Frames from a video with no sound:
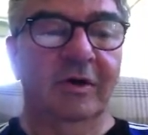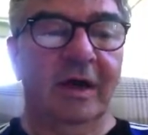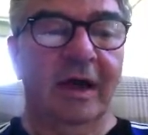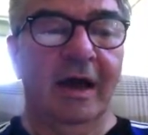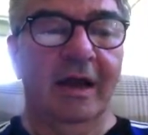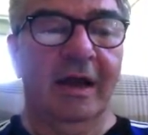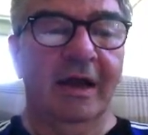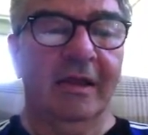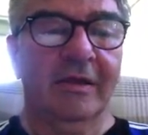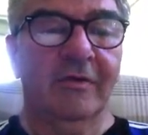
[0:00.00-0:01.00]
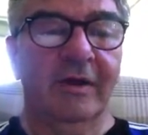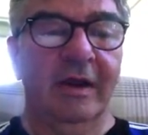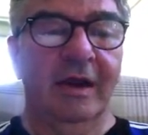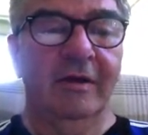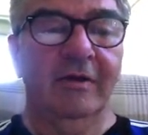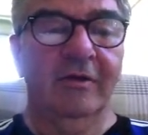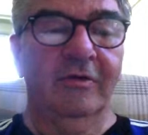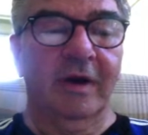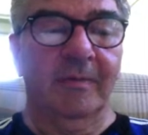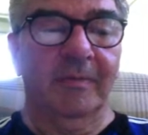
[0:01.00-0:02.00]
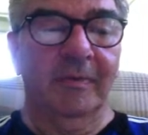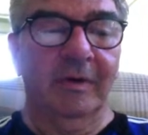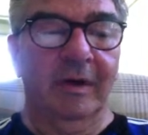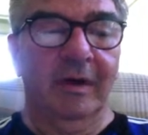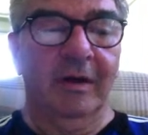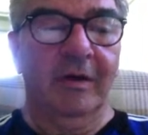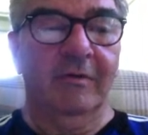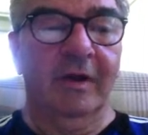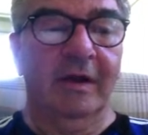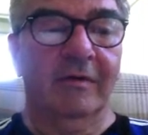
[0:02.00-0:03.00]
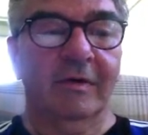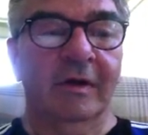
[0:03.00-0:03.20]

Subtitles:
Highlight 3, grab and go down,